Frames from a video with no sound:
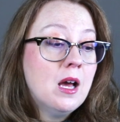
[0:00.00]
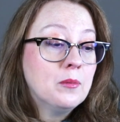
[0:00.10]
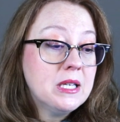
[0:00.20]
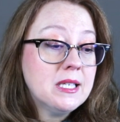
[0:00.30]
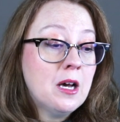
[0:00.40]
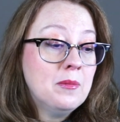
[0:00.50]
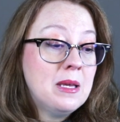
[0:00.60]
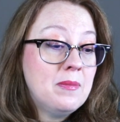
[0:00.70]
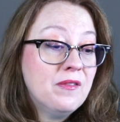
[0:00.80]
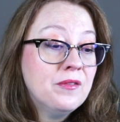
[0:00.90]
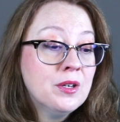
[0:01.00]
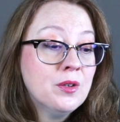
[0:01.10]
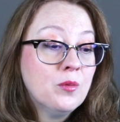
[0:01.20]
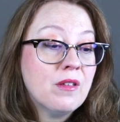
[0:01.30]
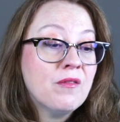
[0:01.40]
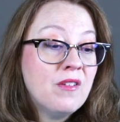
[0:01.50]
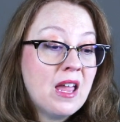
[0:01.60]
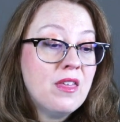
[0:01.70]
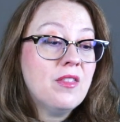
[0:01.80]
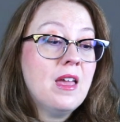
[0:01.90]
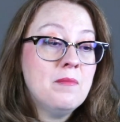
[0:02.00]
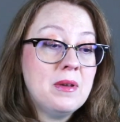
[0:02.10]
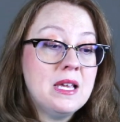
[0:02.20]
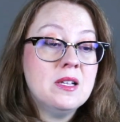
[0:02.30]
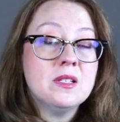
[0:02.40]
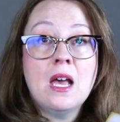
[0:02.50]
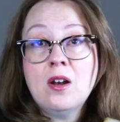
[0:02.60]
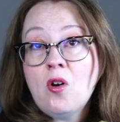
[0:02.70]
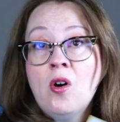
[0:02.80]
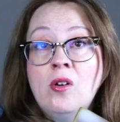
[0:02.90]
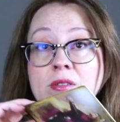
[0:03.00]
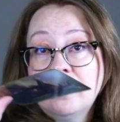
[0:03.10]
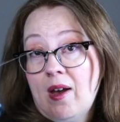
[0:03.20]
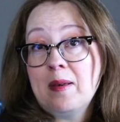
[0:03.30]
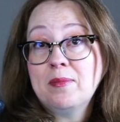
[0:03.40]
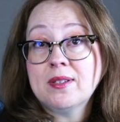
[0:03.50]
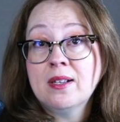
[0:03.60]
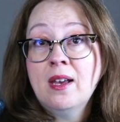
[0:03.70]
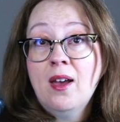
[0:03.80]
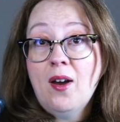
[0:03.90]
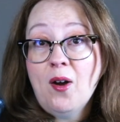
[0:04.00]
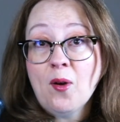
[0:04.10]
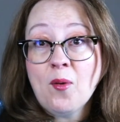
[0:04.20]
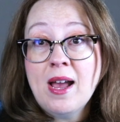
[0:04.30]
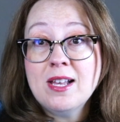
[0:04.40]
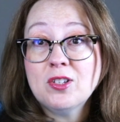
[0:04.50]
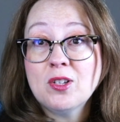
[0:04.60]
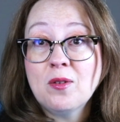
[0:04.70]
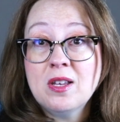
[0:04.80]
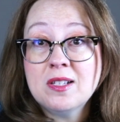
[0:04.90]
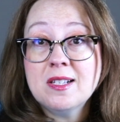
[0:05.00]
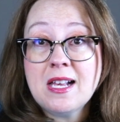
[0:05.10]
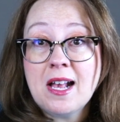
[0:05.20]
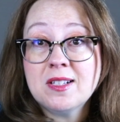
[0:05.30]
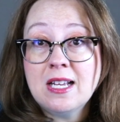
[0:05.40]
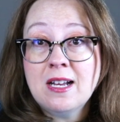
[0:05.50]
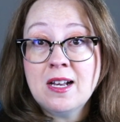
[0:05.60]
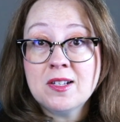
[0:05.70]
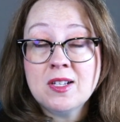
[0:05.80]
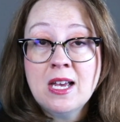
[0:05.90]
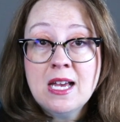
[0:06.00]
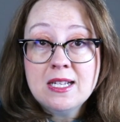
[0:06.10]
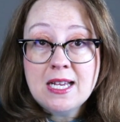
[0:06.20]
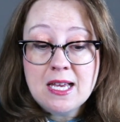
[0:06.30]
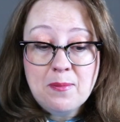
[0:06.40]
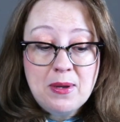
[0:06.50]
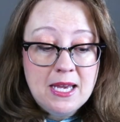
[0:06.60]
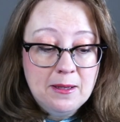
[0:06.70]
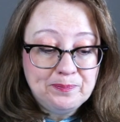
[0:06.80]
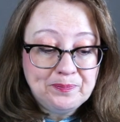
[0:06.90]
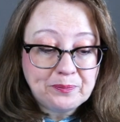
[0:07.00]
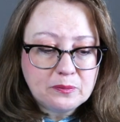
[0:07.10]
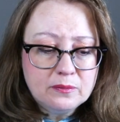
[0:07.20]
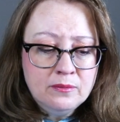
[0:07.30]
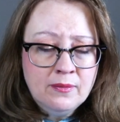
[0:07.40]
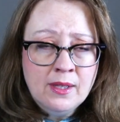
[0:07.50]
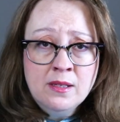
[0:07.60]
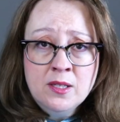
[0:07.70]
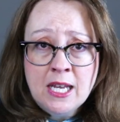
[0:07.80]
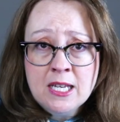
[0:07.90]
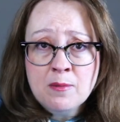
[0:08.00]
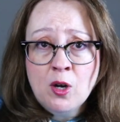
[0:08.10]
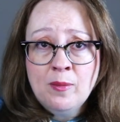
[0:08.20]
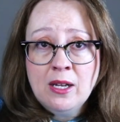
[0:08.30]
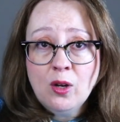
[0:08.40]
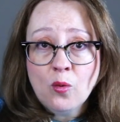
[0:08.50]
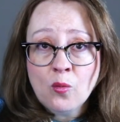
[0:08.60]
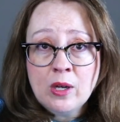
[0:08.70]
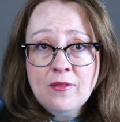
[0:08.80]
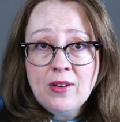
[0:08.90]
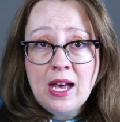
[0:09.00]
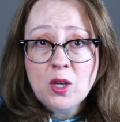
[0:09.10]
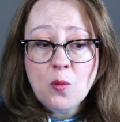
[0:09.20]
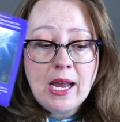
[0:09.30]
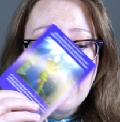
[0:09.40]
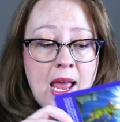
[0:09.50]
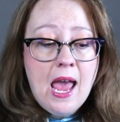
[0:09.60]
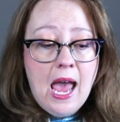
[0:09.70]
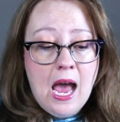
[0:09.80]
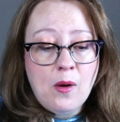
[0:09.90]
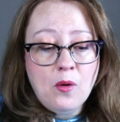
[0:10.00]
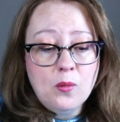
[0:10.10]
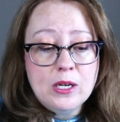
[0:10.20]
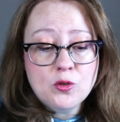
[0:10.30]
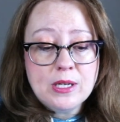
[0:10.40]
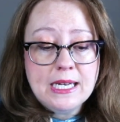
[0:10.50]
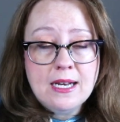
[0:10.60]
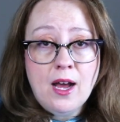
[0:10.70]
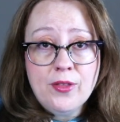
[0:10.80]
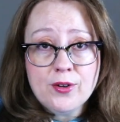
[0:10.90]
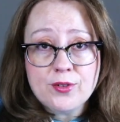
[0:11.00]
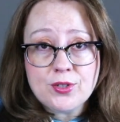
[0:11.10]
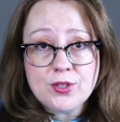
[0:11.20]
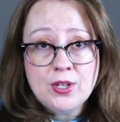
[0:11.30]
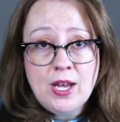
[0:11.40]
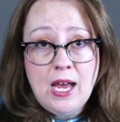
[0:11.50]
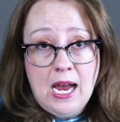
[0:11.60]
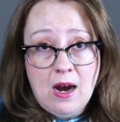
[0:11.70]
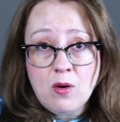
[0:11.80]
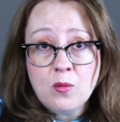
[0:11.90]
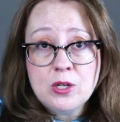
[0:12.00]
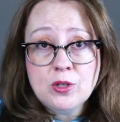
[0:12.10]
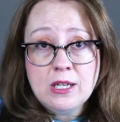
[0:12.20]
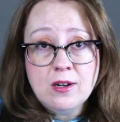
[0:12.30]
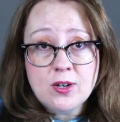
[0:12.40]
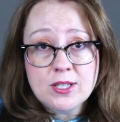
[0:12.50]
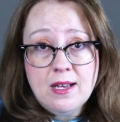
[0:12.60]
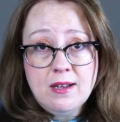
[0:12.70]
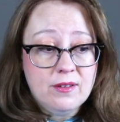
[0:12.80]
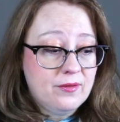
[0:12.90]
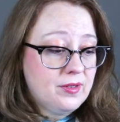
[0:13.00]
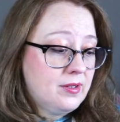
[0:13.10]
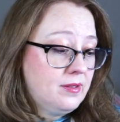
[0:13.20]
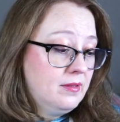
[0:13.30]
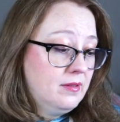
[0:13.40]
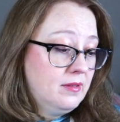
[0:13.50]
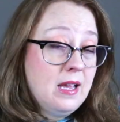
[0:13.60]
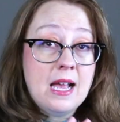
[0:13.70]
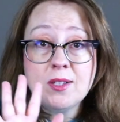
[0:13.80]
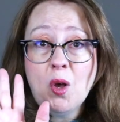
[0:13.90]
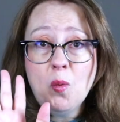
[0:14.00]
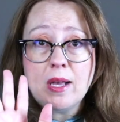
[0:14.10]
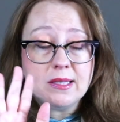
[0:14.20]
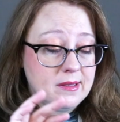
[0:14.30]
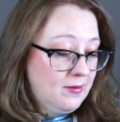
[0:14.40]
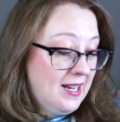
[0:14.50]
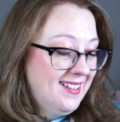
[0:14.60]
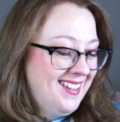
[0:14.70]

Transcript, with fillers: Please help me be filled with faith and peace at all times. All right. So this is asking us take a beat, take a moment, reevaluate how are we treating others? How are we treating ourselves? As always, right?